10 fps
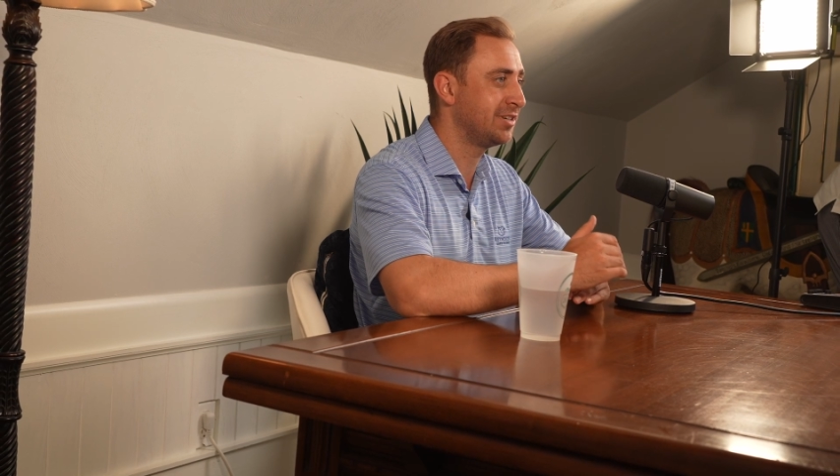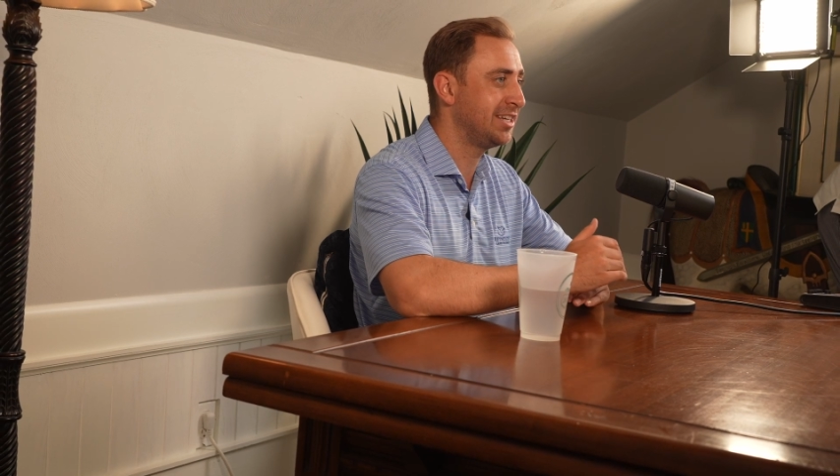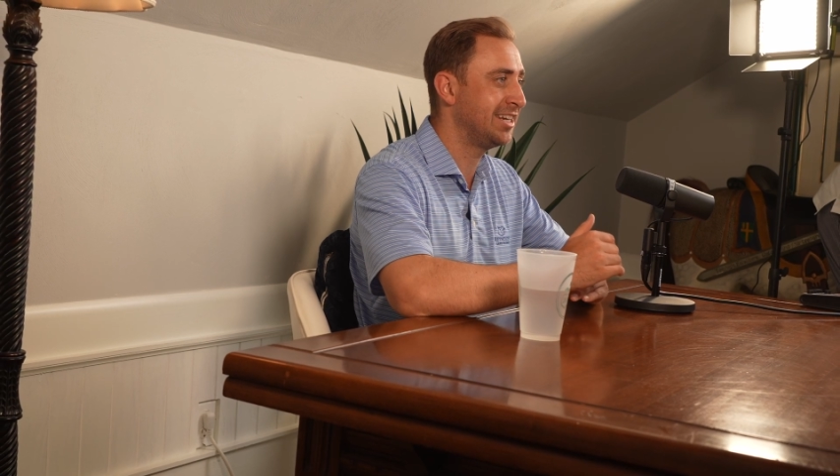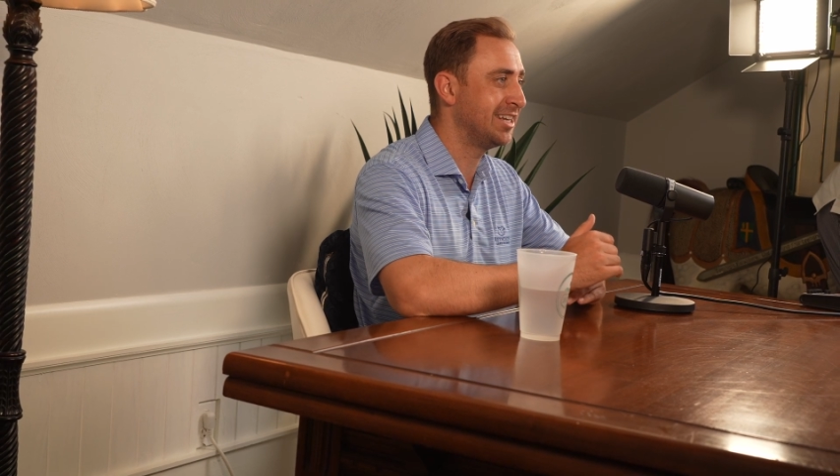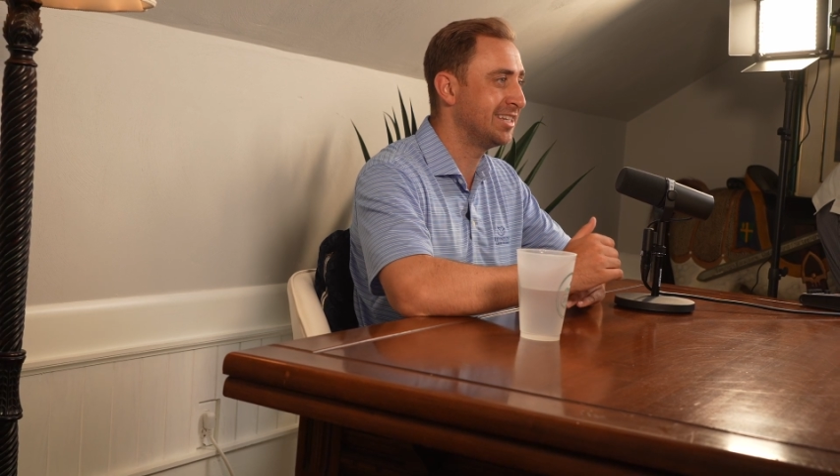
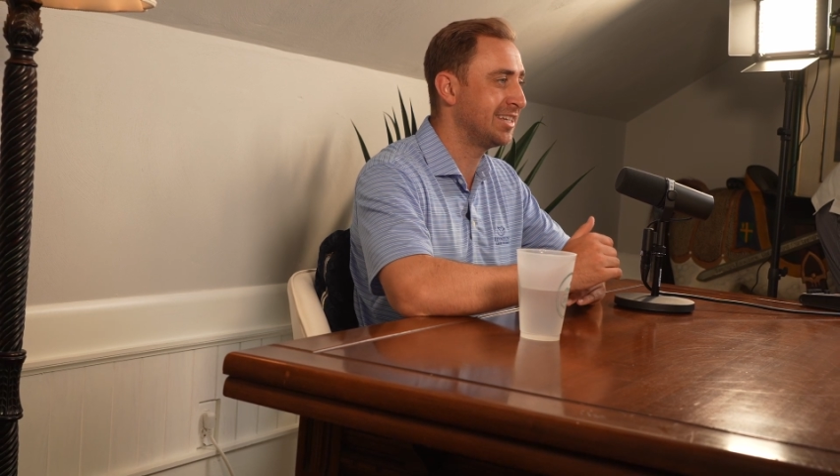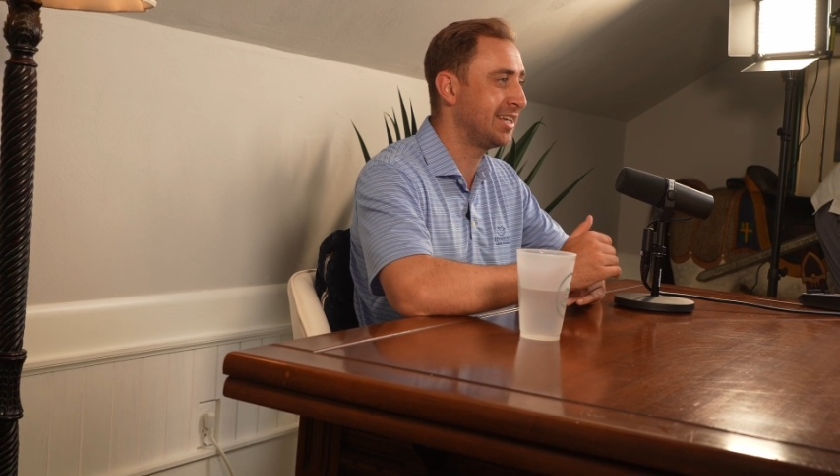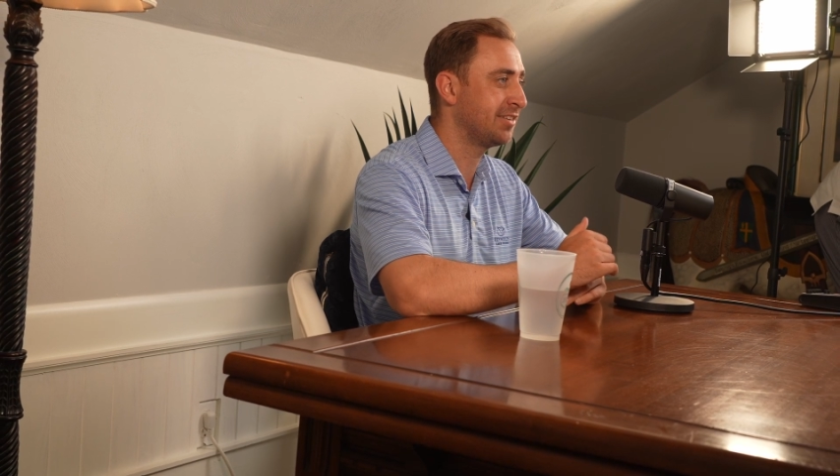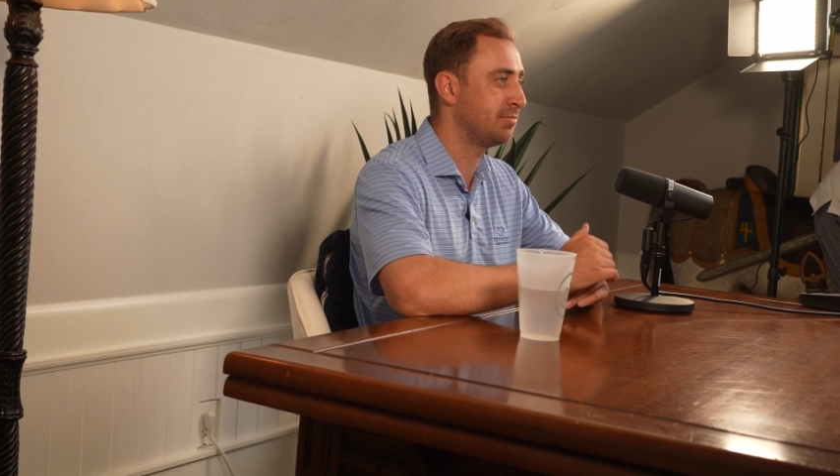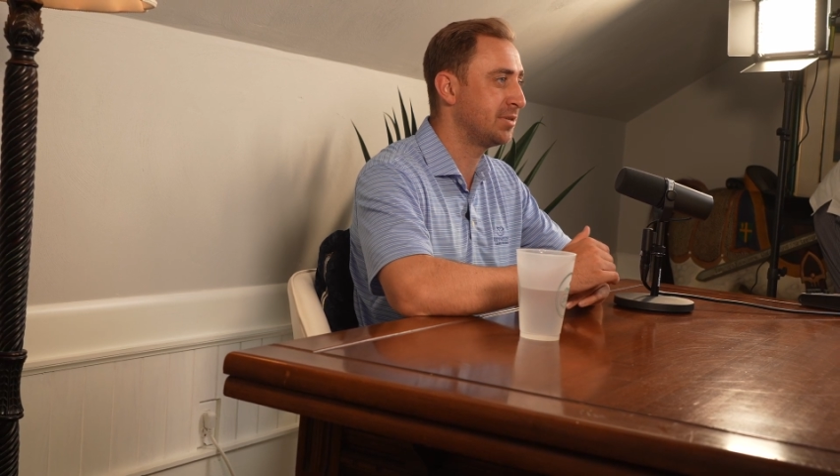needed
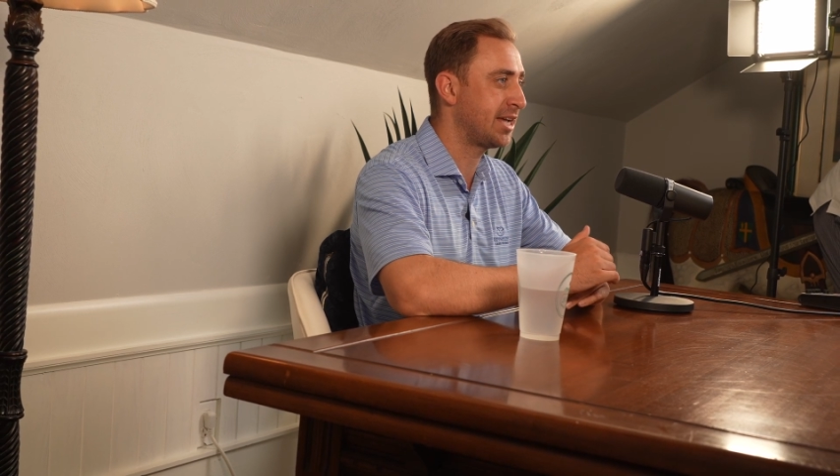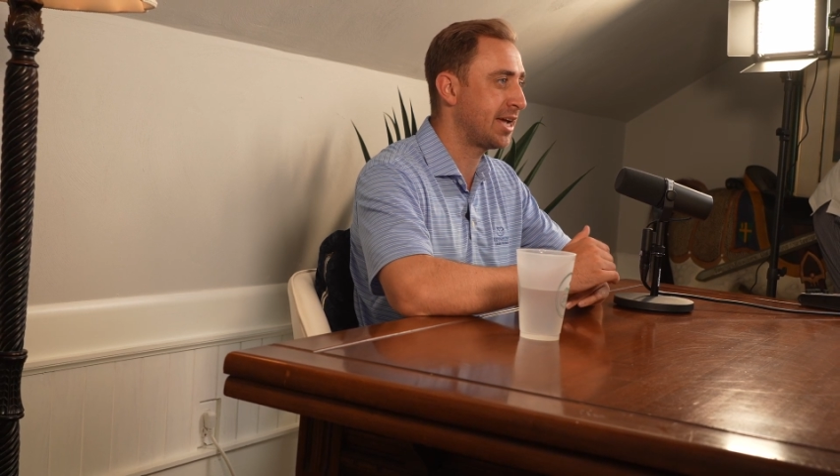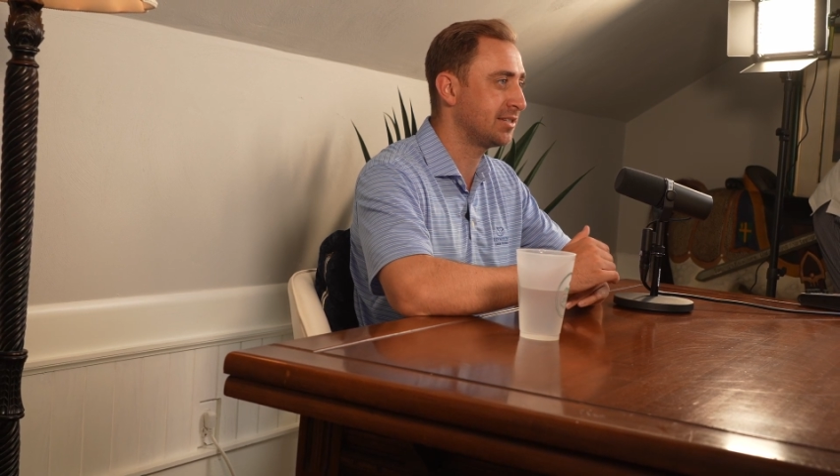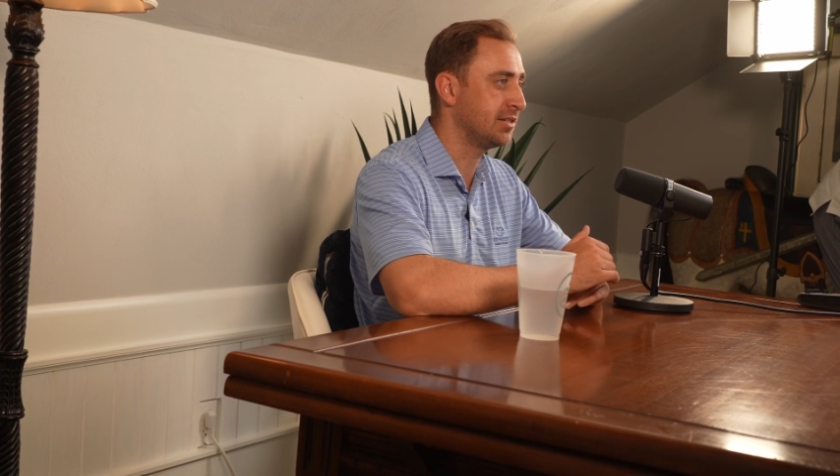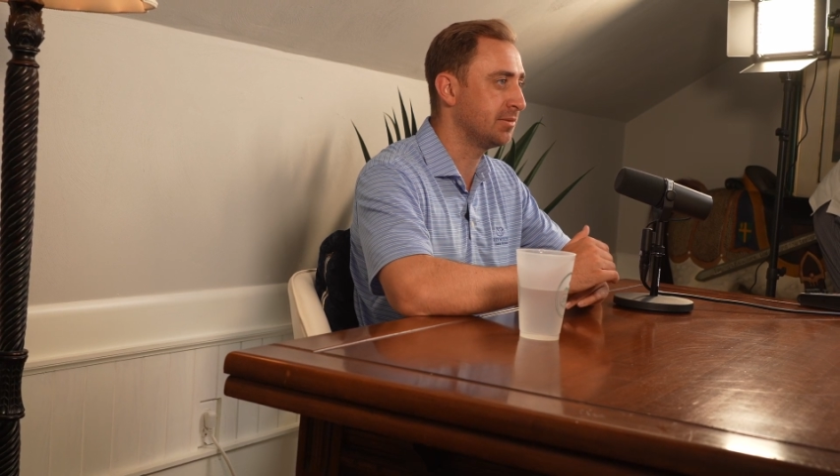intake of
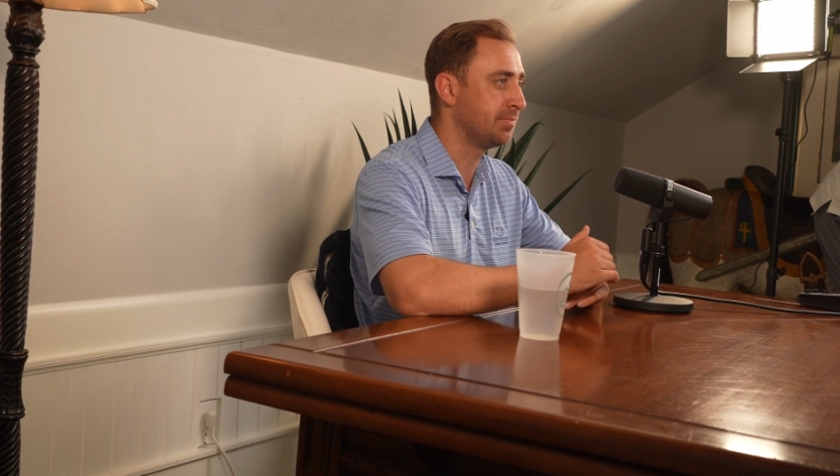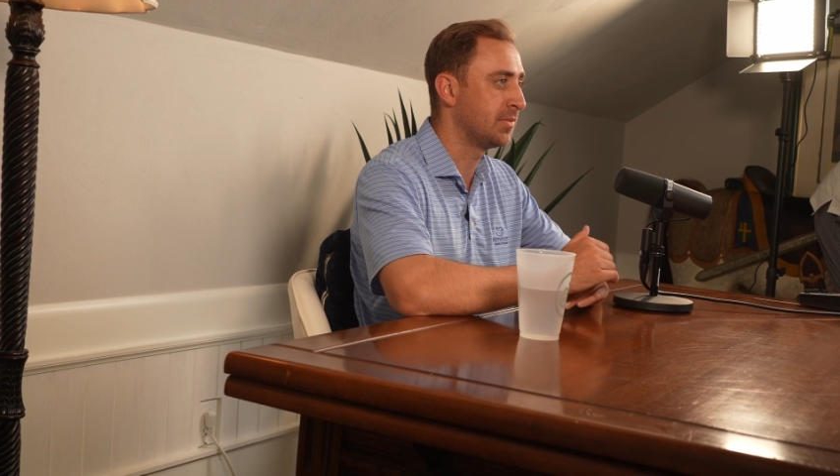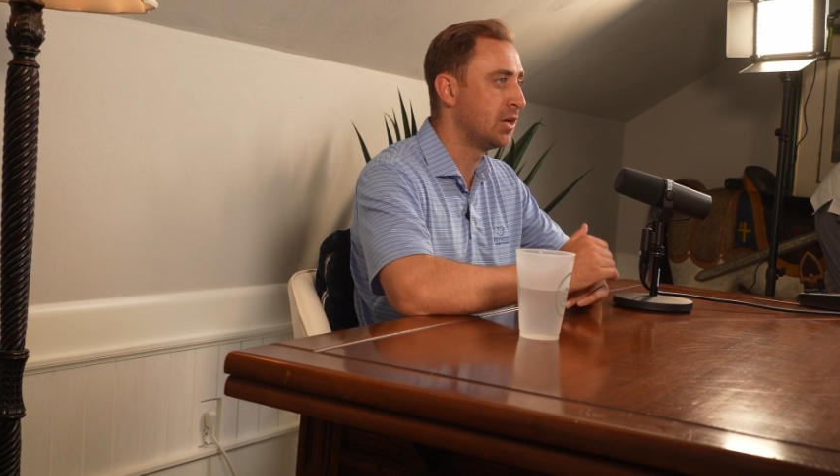potassium,